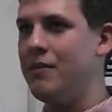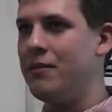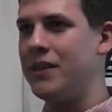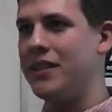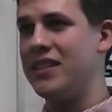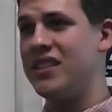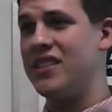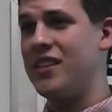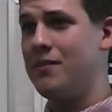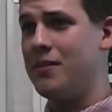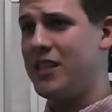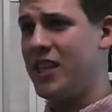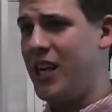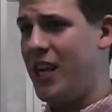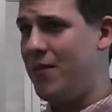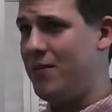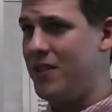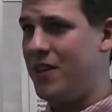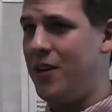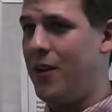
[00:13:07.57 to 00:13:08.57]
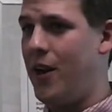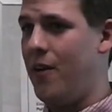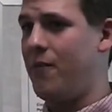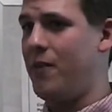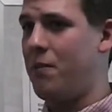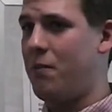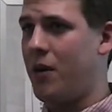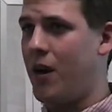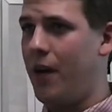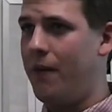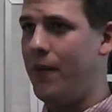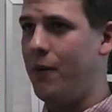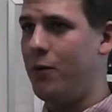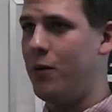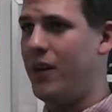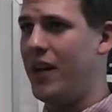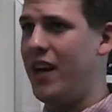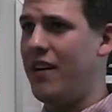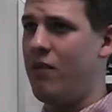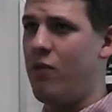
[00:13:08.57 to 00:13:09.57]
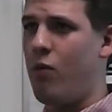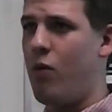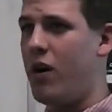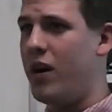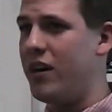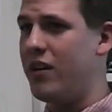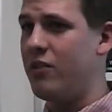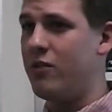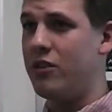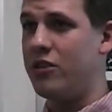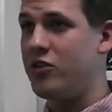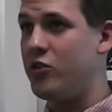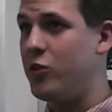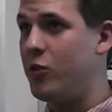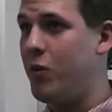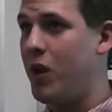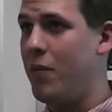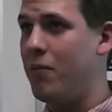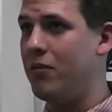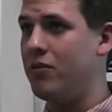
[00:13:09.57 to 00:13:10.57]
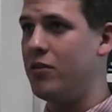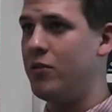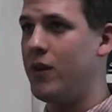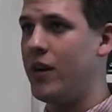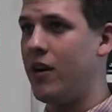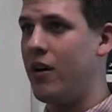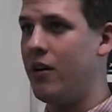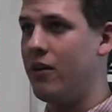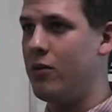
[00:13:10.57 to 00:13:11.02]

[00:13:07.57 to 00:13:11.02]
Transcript: because sometimes a not-for-profit will have 1 or 2 people doing all